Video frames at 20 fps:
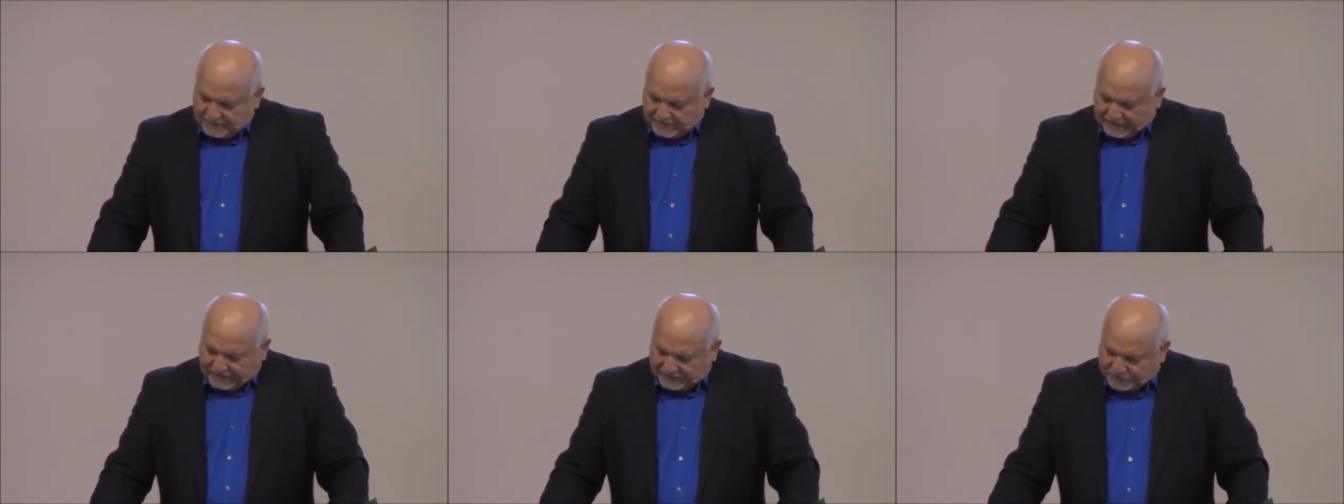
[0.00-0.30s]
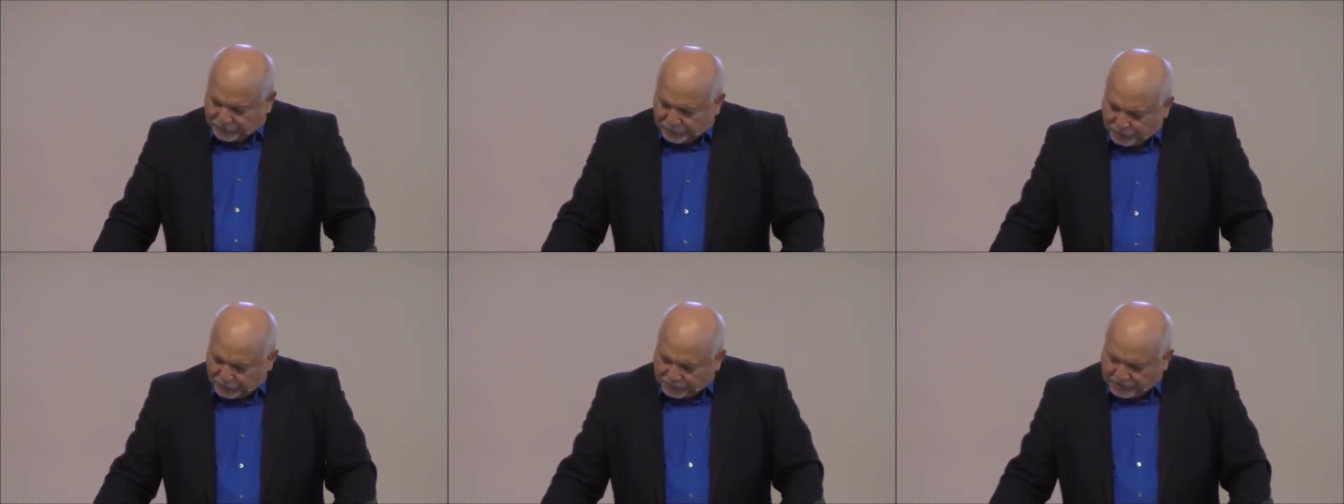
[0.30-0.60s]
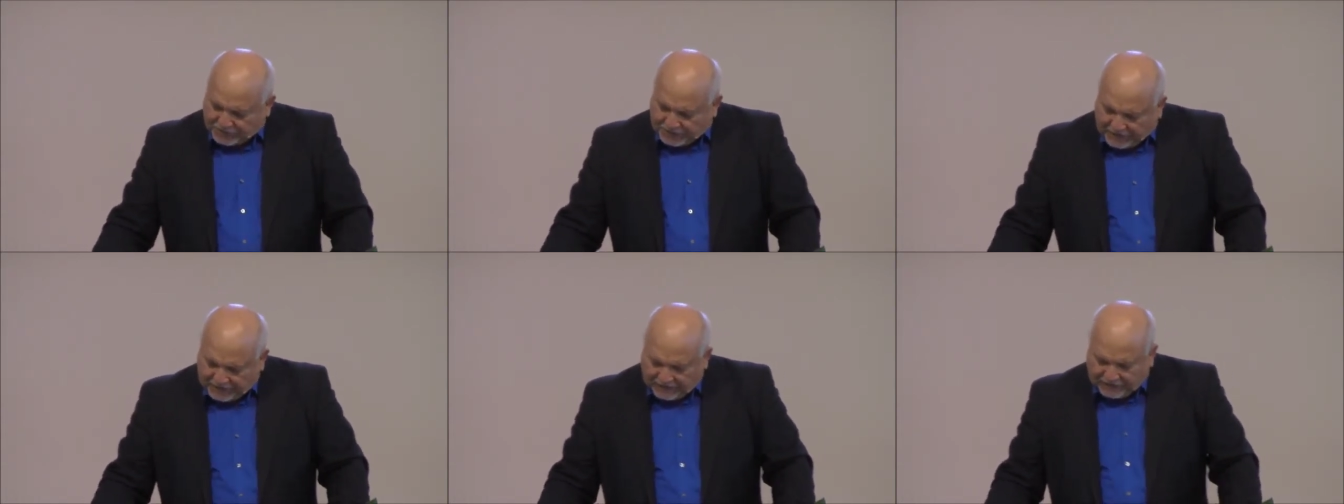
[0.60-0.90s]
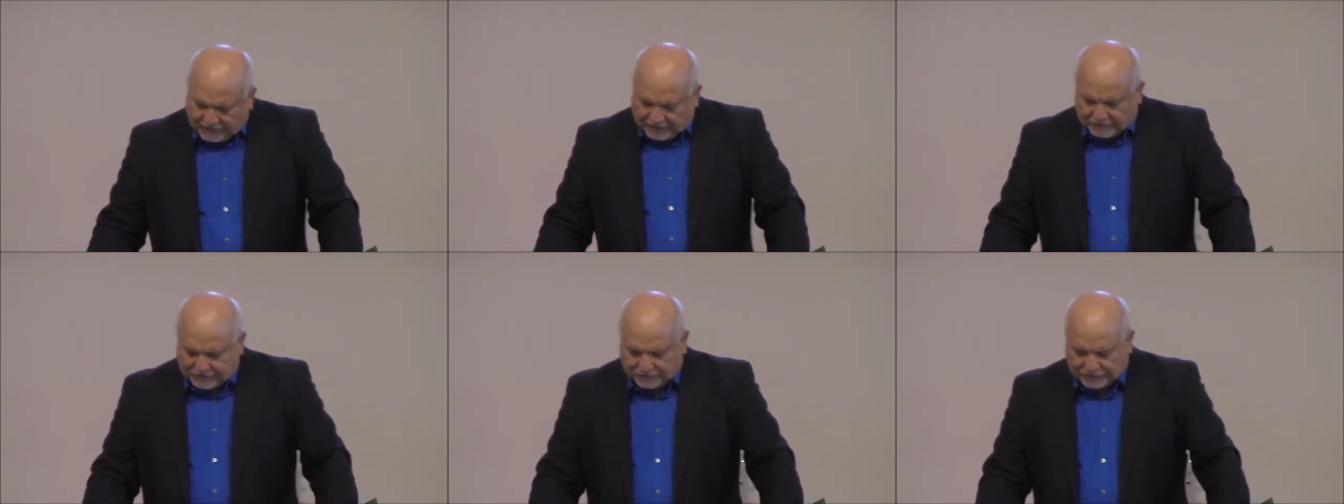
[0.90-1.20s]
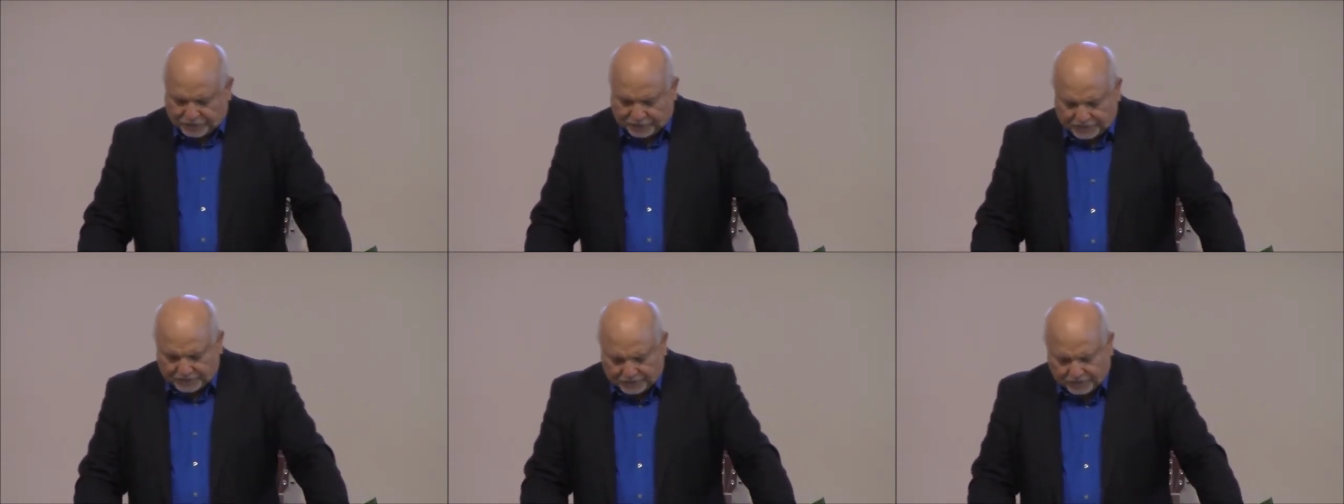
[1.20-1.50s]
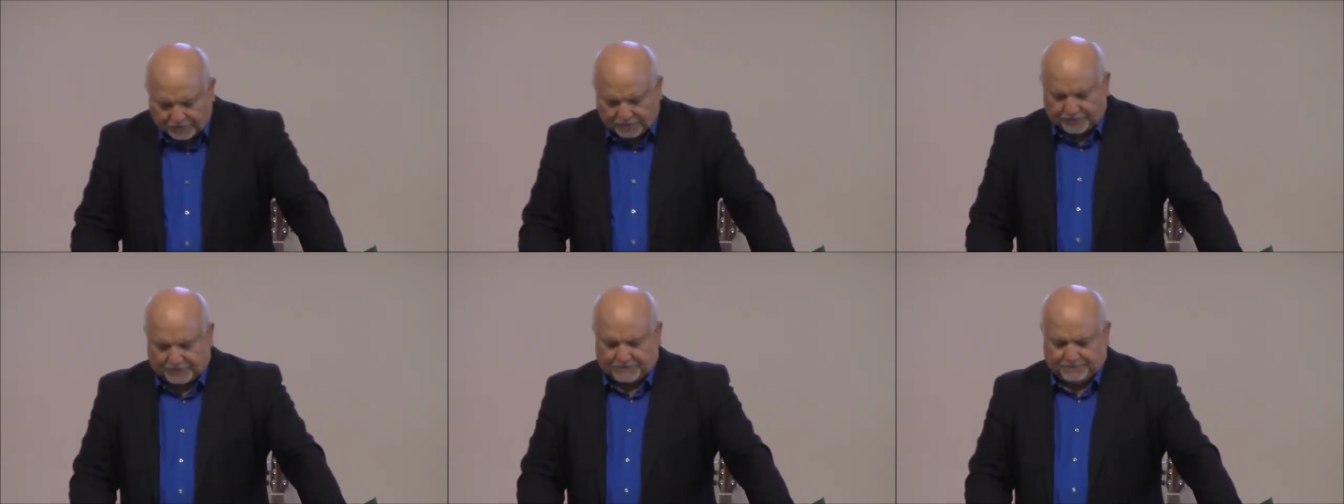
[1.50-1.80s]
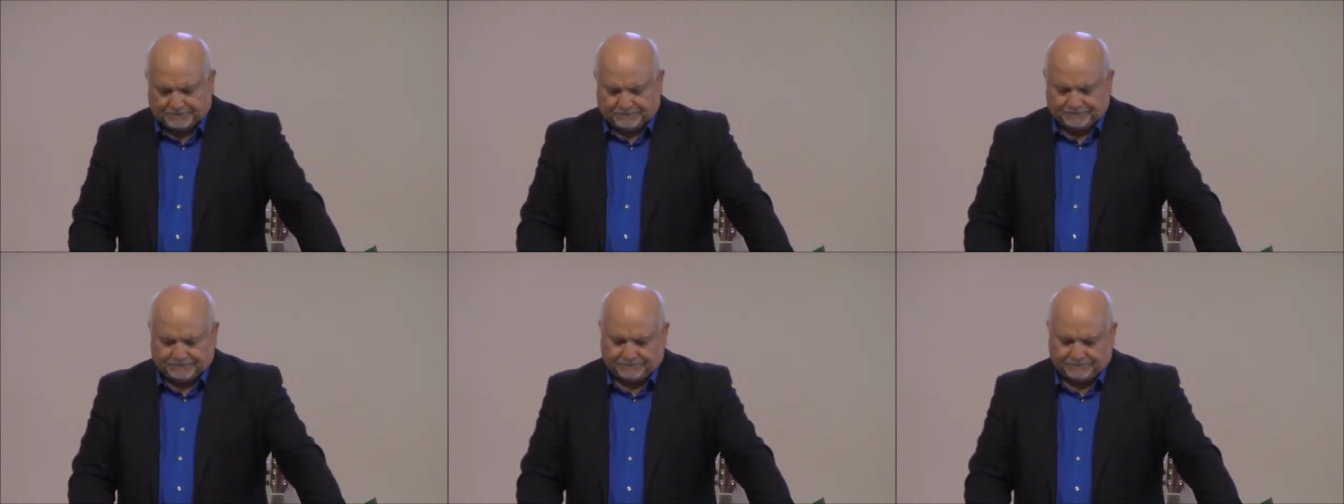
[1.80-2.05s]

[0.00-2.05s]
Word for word: as you give to the Lord.